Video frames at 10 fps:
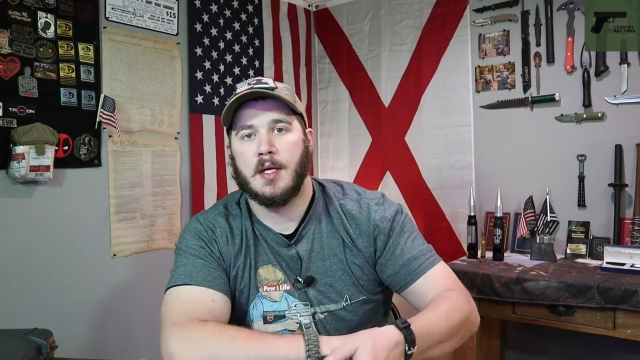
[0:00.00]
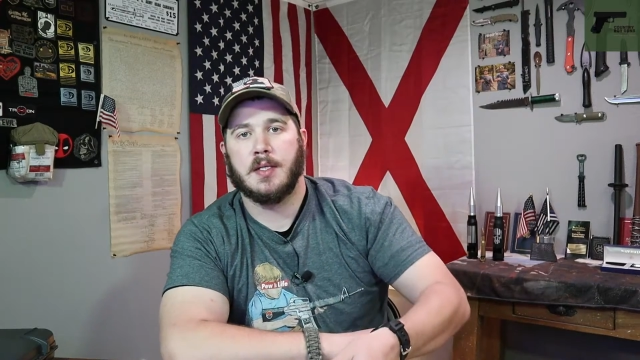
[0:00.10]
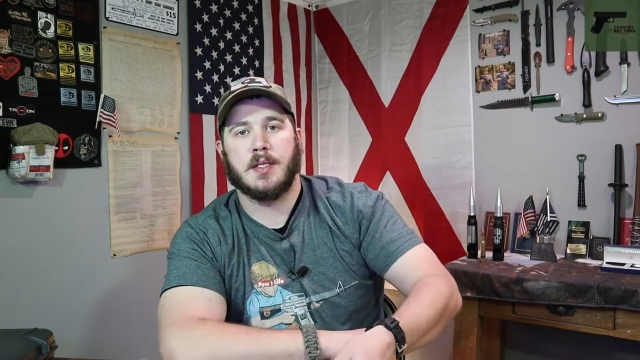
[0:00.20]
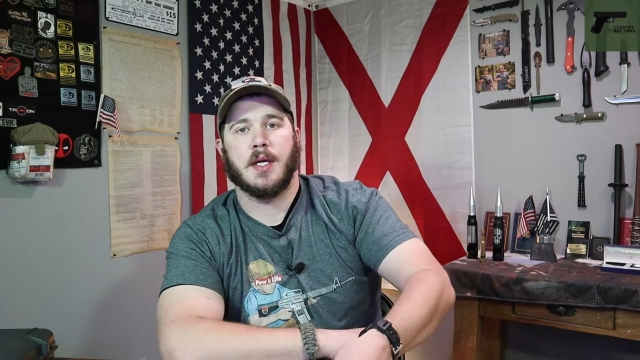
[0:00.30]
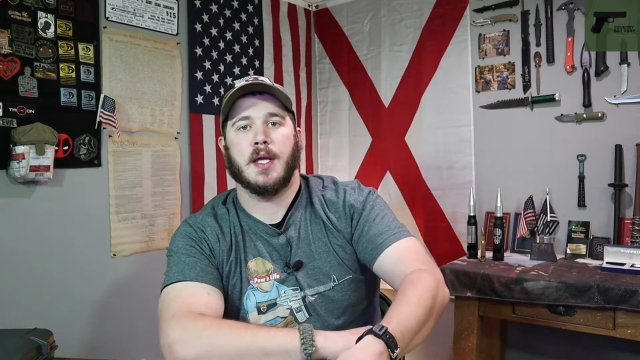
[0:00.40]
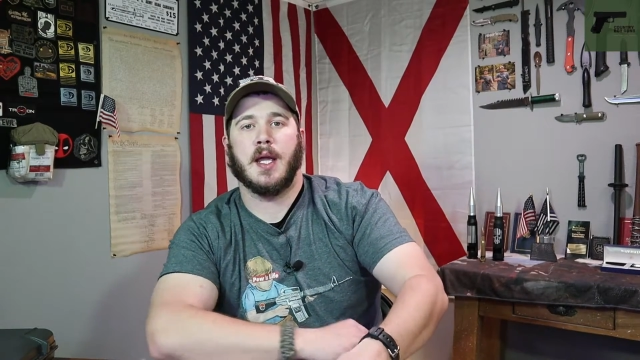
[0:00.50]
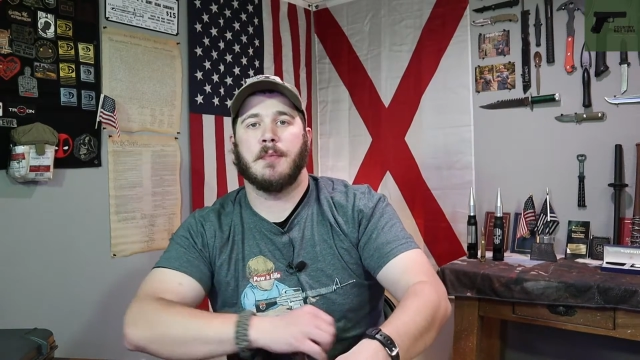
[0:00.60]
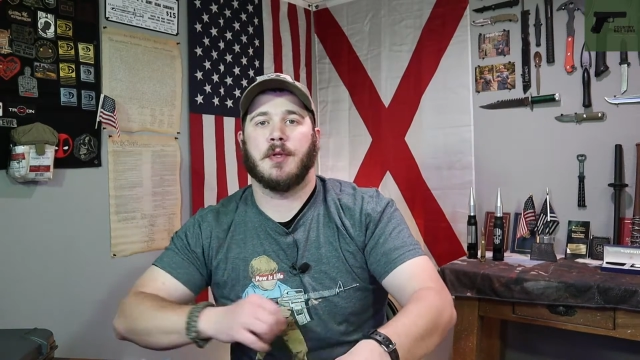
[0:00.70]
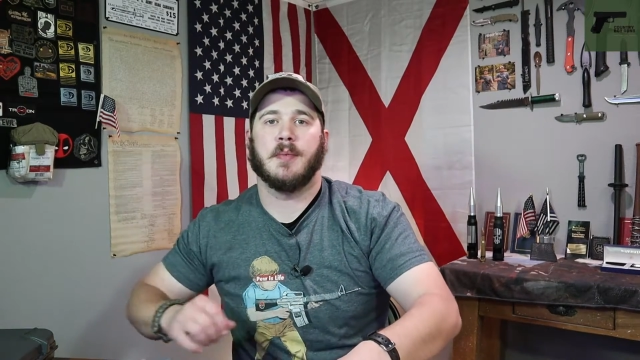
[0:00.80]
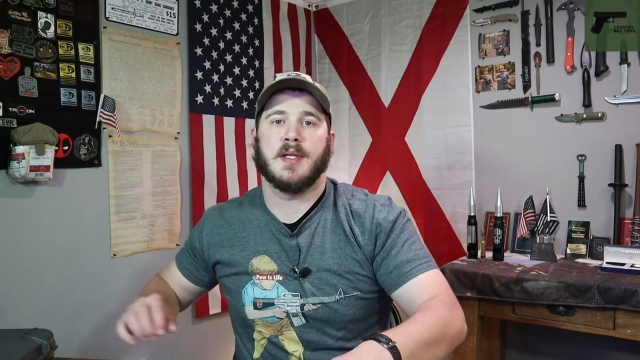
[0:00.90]
Sig
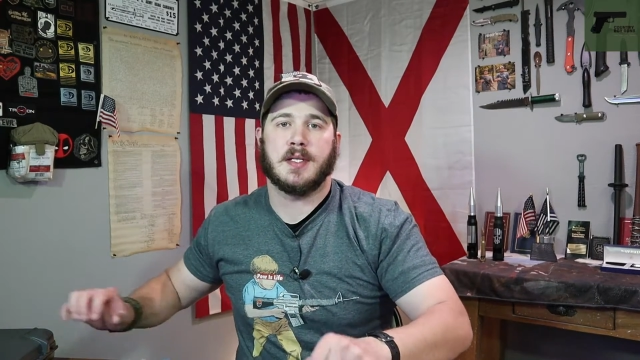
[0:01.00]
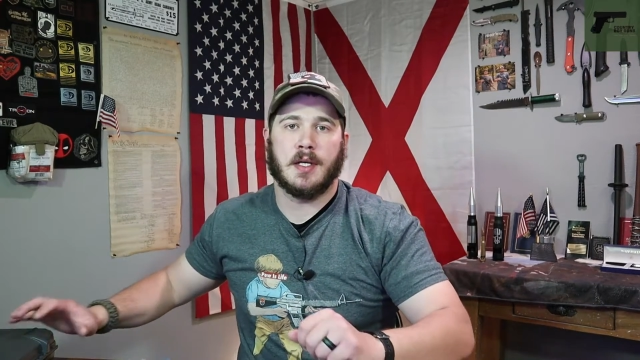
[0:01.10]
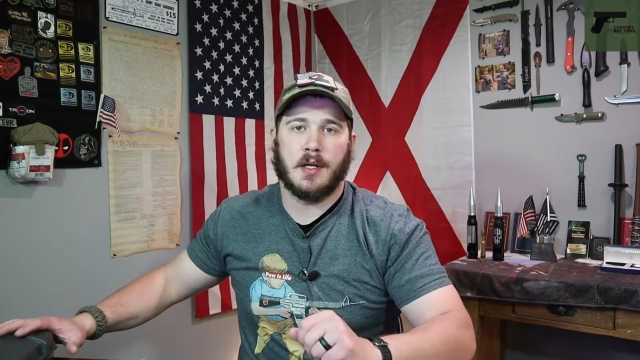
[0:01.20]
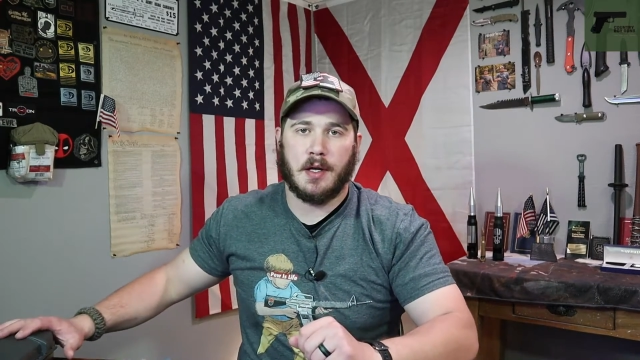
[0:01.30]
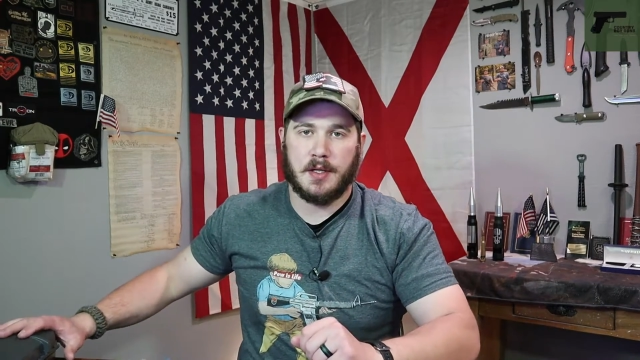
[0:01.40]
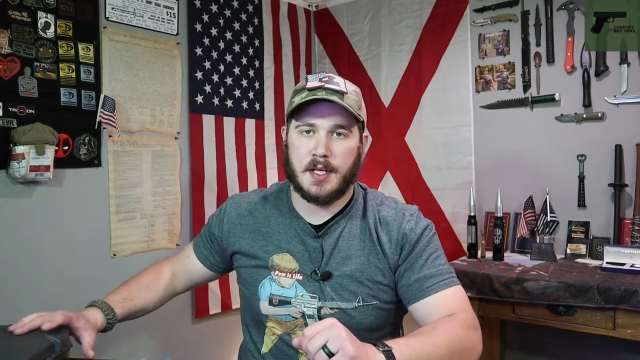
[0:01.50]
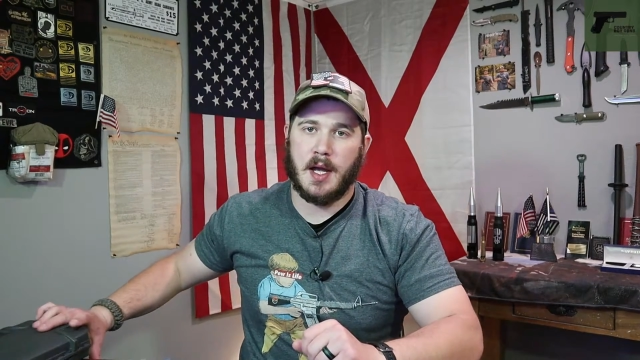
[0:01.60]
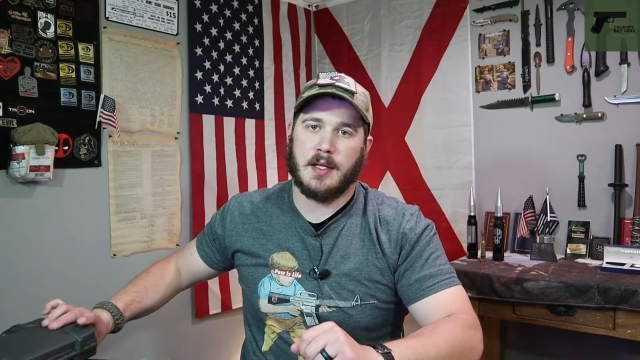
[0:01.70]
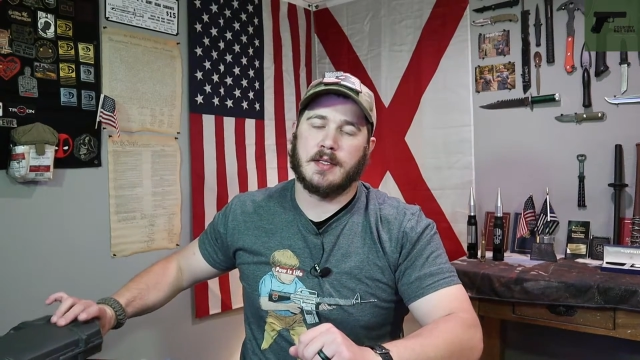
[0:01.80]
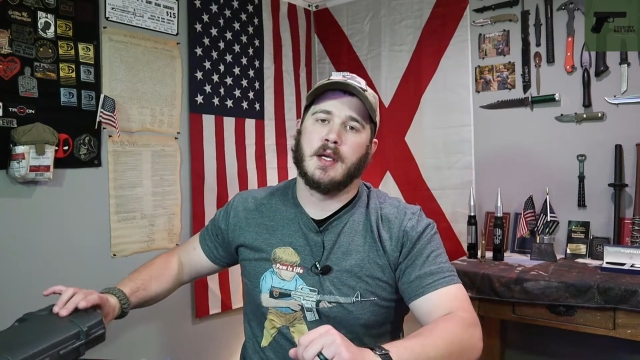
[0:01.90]
implements into their
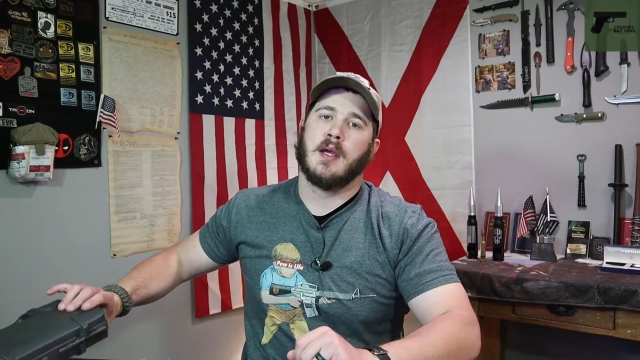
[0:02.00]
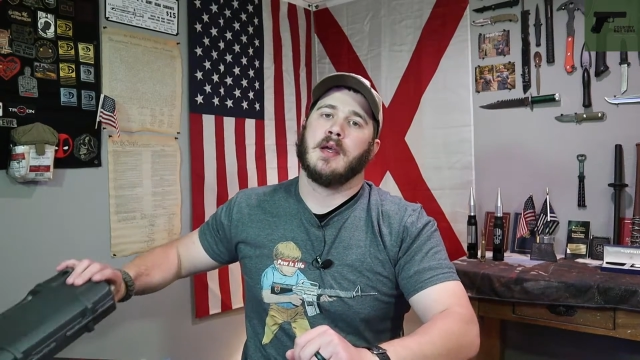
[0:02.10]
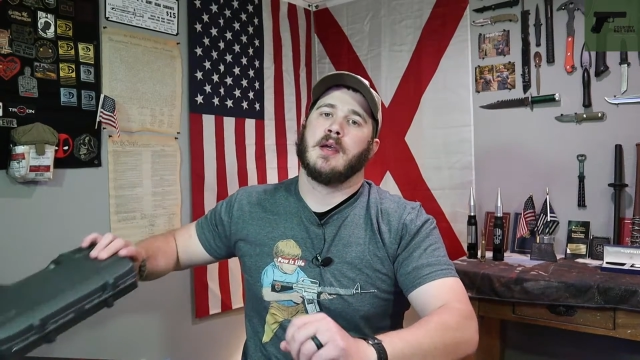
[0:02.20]
designs.